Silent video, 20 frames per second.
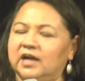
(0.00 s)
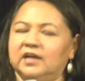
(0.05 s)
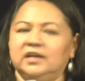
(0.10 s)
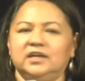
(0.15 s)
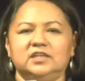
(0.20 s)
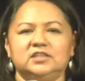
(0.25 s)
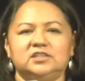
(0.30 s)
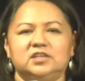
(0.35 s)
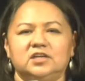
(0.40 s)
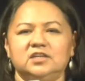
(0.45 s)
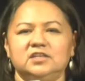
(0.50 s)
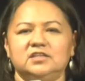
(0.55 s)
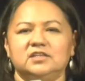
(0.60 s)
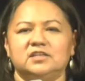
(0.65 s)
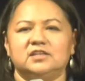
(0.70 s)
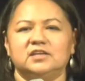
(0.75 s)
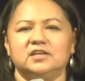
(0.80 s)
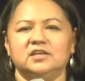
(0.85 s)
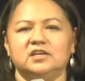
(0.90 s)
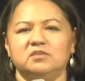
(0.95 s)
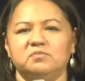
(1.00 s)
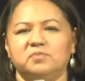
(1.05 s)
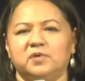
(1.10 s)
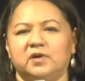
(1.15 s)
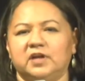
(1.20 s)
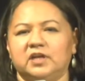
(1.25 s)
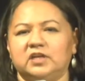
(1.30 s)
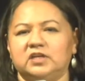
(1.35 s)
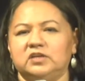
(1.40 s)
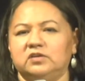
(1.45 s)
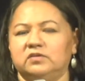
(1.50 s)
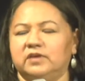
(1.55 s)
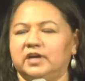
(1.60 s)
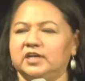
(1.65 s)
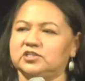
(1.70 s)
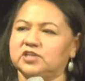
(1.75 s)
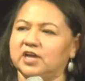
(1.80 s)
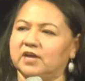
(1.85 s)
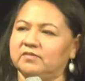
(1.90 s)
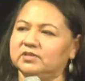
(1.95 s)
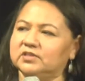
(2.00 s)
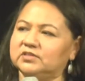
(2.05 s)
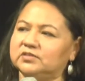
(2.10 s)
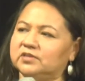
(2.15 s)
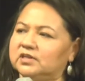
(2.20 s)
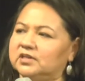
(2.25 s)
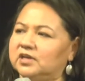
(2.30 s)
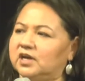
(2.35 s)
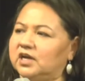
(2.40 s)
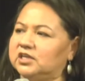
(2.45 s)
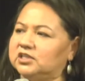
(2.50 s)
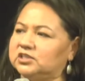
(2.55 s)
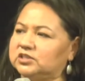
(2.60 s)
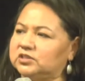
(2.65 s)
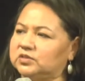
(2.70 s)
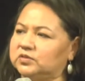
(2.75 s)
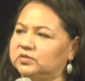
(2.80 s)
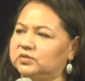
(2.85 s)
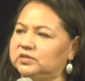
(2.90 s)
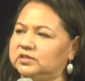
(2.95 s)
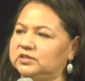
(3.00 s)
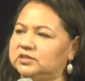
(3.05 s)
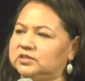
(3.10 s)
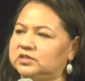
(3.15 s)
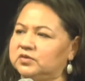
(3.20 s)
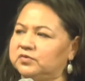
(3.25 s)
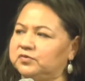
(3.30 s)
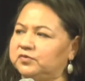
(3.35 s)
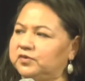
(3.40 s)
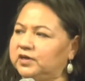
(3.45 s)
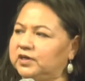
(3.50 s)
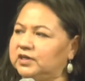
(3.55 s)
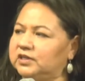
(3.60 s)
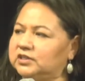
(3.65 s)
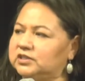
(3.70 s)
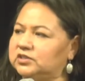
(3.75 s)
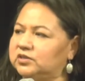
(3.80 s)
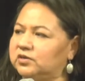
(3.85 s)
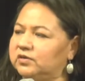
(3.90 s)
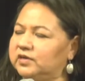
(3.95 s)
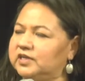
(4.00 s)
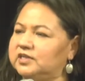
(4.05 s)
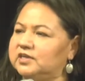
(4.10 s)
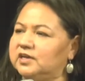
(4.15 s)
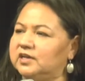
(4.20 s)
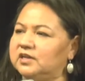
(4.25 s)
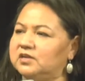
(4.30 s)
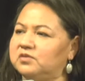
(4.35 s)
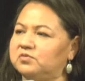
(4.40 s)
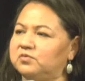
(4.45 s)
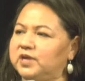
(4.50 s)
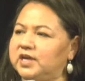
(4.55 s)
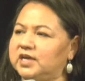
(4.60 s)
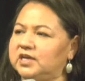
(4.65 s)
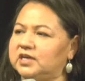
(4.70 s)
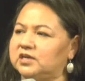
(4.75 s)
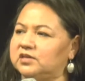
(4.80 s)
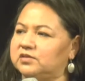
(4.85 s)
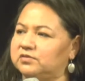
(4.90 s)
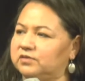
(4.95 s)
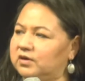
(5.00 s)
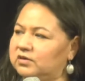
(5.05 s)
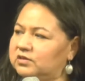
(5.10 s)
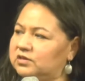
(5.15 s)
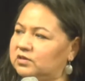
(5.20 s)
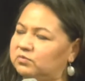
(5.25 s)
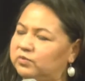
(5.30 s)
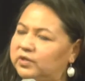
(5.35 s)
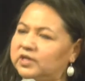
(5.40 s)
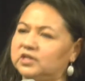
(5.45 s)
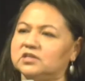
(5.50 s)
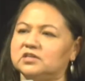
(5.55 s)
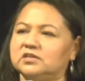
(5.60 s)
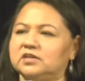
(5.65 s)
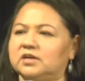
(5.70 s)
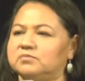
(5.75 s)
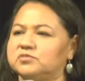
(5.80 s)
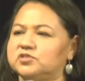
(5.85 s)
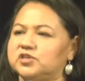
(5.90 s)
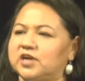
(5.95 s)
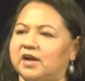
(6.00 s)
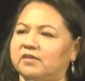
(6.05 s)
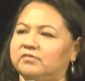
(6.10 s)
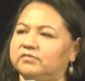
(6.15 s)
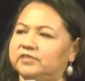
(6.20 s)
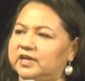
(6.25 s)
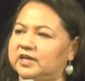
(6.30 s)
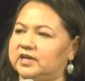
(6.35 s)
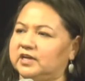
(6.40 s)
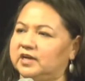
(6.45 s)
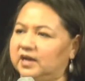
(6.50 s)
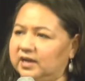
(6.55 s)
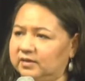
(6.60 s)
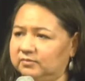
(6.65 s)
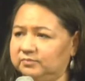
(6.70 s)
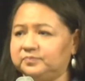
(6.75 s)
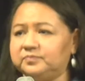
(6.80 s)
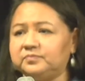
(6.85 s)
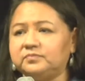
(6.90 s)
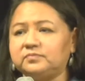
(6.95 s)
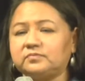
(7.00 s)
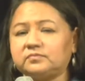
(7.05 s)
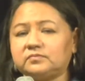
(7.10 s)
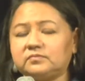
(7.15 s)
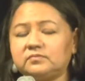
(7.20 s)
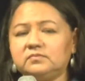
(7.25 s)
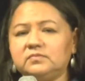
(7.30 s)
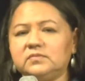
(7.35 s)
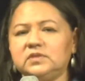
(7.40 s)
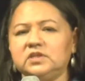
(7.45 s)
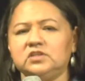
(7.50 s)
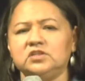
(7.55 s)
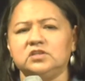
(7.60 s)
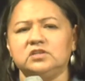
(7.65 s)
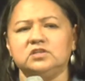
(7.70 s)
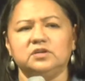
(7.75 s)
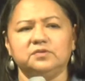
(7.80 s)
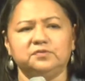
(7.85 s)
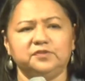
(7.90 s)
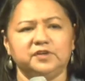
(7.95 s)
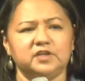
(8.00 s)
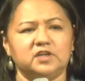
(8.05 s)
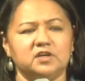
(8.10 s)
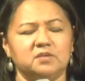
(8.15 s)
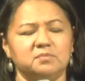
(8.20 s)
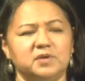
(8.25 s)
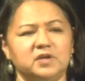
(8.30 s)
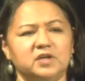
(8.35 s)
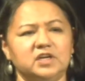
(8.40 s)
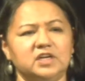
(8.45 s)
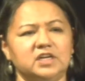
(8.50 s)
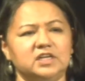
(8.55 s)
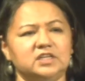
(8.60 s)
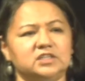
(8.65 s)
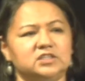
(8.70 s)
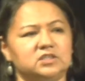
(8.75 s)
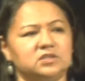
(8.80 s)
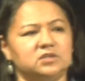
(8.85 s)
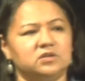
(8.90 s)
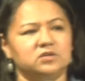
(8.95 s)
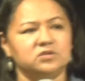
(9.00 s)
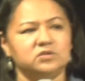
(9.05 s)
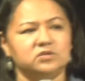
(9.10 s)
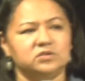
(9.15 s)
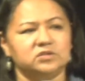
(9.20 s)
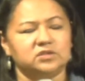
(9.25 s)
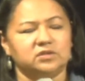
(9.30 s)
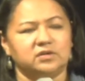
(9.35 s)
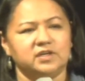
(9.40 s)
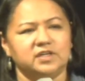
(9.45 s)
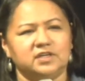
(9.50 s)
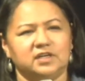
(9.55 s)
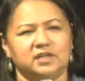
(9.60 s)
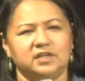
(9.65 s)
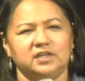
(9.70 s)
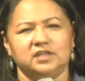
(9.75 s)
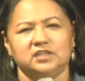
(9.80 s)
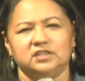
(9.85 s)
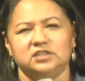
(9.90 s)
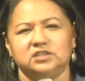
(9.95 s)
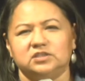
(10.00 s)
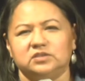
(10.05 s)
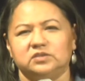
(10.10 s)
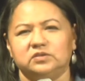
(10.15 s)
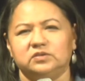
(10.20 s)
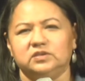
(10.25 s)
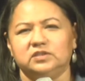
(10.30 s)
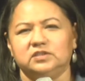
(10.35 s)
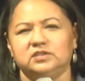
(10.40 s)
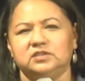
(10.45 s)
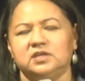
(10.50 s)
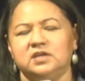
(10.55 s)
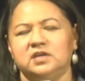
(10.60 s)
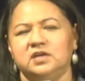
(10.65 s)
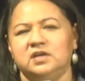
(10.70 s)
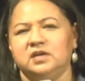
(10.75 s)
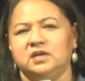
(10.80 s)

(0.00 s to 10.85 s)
And I started to think about it. You know, I travel to a lot of schools for Storytelling Week. Throughout the winter, I'm traveling um, to different communities to go do storytelling in the schools.